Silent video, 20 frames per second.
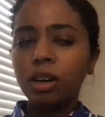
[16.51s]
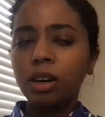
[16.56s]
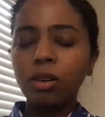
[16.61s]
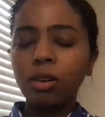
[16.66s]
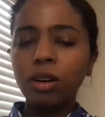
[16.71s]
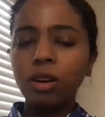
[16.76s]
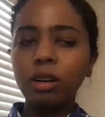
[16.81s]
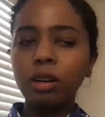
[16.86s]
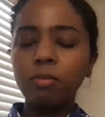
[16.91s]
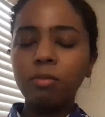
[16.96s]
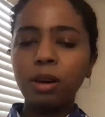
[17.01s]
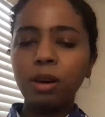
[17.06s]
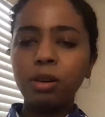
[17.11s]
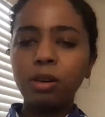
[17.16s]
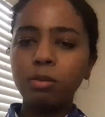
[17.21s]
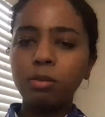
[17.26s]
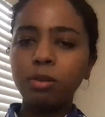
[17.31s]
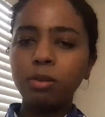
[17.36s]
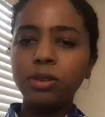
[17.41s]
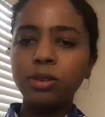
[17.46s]
Chronic
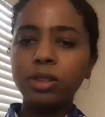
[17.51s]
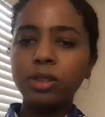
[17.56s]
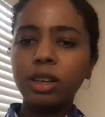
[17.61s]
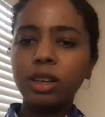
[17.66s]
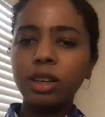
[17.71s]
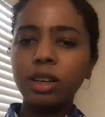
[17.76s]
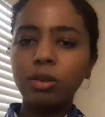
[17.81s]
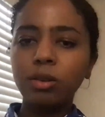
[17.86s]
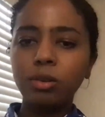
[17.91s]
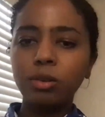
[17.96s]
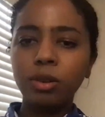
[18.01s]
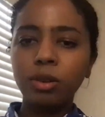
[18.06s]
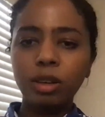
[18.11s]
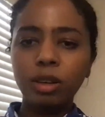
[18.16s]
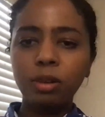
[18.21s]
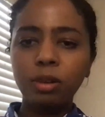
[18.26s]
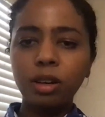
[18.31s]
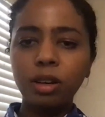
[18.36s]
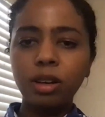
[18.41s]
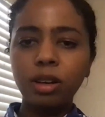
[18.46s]
myelomonocytic
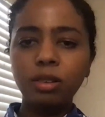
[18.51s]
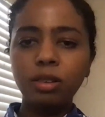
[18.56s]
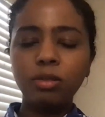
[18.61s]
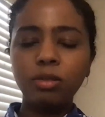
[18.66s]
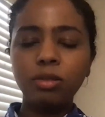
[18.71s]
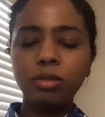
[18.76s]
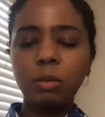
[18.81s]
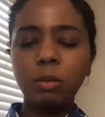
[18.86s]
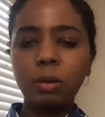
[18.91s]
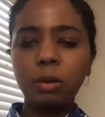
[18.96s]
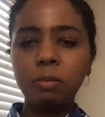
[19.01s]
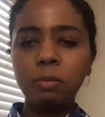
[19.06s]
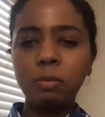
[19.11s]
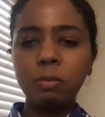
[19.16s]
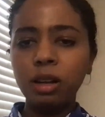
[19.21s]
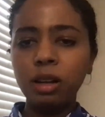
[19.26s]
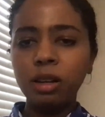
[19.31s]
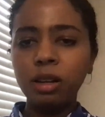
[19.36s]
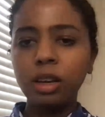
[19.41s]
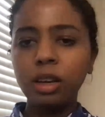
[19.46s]
leukemia, or
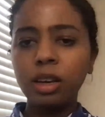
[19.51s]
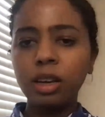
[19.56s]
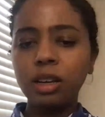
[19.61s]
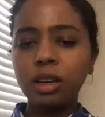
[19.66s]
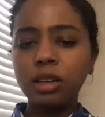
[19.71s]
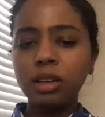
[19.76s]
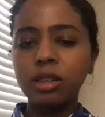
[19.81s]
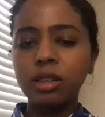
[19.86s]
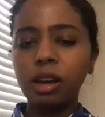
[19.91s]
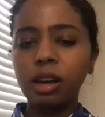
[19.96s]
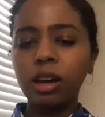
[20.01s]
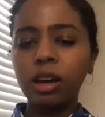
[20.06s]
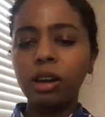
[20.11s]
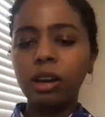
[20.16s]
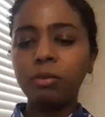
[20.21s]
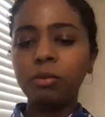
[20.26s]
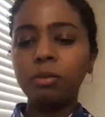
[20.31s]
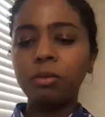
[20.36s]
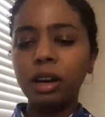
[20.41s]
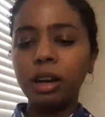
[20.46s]
CMML, is
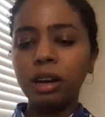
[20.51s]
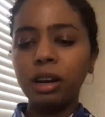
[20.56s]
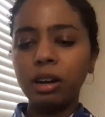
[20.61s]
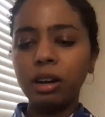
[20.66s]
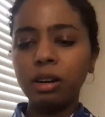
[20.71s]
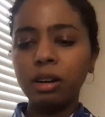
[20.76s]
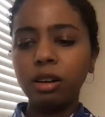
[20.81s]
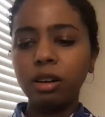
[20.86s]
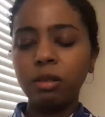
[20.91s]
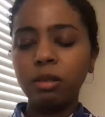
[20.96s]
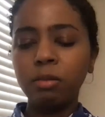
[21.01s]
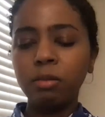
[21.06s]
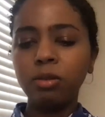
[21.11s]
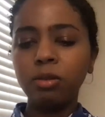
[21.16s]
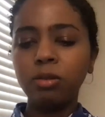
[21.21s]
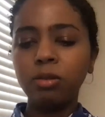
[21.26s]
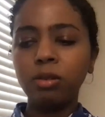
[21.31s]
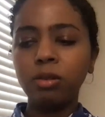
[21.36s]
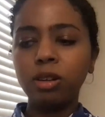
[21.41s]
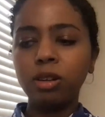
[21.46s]
a rare
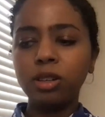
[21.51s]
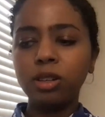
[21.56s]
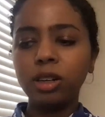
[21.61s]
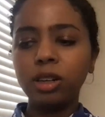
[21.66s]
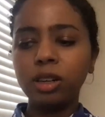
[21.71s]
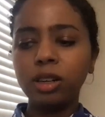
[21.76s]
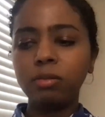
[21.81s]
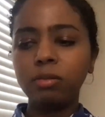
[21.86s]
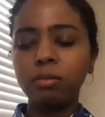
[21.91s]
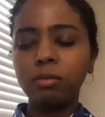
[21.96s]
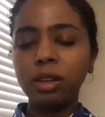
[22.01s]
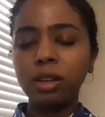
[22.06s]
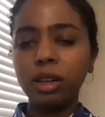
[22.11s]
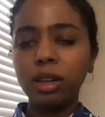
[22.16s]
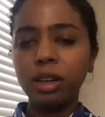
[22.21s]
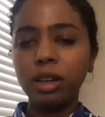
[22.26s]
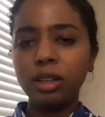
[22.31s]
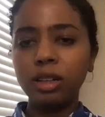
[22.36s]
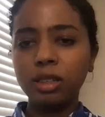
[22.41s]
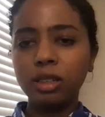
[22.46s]
hematologic
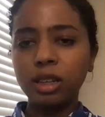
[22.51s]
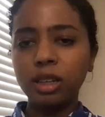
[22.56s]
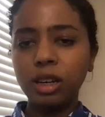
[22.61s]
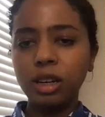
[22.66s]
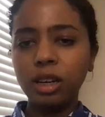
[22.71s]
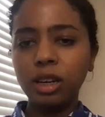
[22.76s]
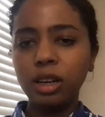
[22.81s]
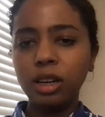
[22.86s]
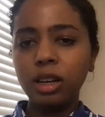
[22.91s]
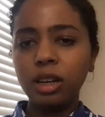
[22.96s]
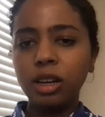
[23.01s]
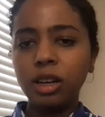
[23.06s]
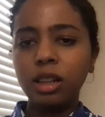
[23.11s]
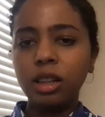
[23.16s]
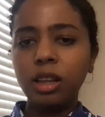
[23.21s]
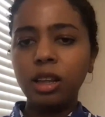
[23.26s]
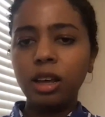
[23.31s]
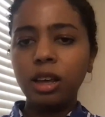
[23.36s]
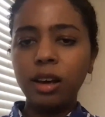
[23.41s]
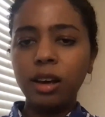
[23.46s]
malignancy
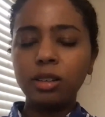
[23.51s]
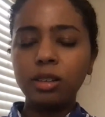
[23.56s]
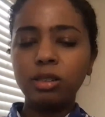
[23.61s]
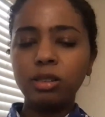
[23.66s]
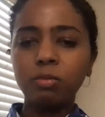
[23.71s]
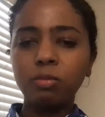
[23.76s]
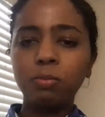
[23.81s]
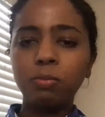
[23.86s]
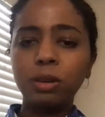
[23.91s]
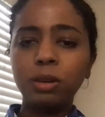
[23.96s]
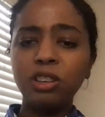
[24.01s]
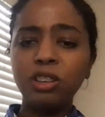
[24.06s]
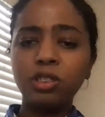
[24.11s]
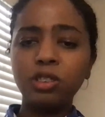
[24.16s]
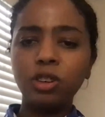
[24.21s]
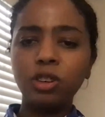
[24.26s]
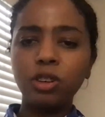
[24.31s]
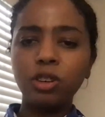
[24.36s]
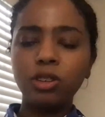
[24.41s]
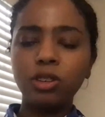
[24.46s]
that has
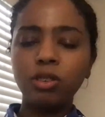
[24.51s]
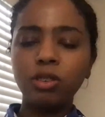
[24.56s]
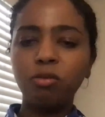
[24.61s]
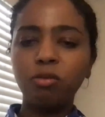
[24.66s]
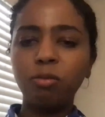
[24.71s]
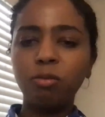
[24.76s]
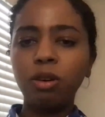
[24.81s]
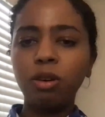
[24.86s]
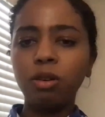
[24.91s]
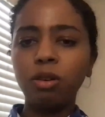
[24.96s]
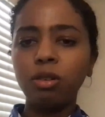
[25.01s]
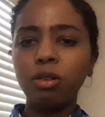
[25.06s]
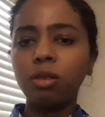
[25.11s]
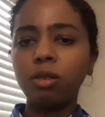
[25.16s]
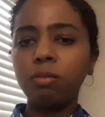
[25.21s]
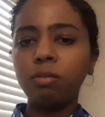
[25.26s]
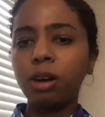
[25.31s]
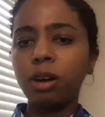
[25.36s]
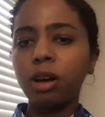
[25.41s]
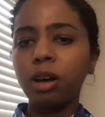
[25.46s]
features of
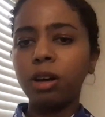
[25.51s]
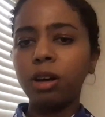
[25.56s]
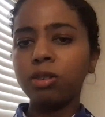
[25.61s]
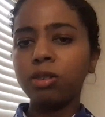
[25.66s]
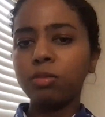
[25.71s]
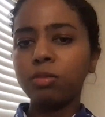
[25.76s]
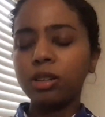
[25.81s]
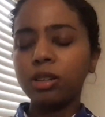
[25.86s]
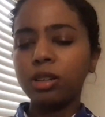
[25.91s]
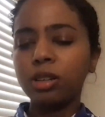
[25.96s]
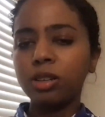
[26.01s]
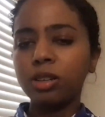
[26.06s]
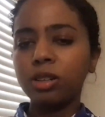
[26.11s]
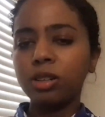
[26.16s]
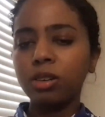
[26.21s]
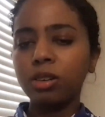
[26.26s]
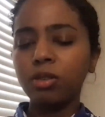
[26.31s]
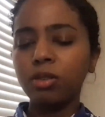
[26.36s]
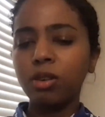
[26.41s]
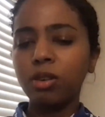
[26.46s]
both myelodysplastic
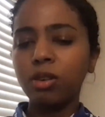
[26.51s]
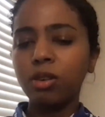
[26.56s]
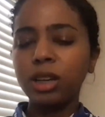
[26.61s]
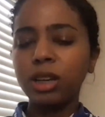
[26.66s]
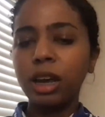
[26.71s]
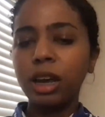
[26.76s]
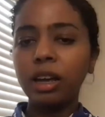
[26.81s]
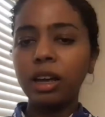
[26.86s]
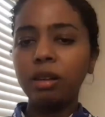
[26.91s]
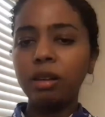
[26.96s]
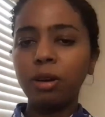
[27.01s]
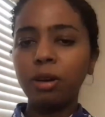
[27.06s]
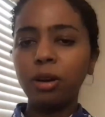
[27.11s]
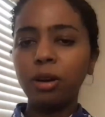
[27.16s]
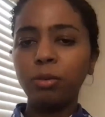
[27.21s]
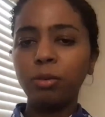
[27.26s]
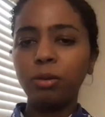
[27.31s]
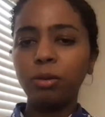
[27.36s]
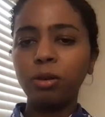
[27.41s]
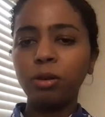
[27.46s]
syndromes and
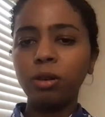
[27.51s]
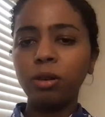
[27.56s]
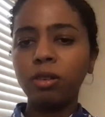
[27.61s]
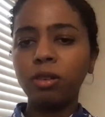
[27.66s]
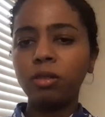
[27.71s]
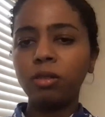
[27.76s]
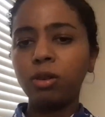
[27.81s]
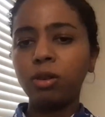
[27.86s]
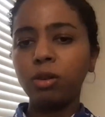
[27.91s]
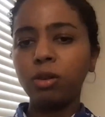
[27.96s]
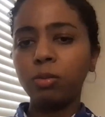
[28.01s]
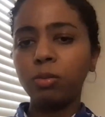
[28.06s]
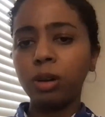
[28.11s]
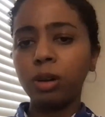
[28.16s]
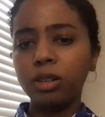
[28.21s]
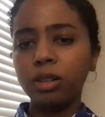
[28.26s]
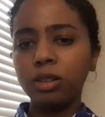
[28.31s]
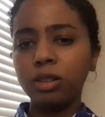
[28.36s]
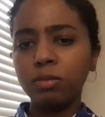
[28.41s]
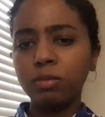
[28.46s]
myeloproliferative
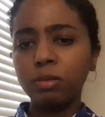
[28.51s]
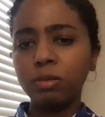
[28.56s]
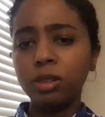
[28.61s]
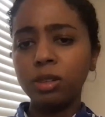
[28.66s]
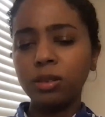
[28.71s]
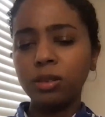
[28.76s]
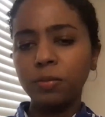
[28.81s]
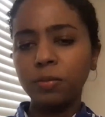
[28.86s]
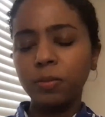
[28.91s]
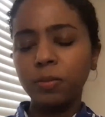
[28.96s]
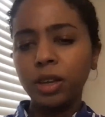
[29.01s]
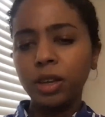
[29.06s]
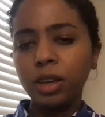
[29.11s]
neoplasms.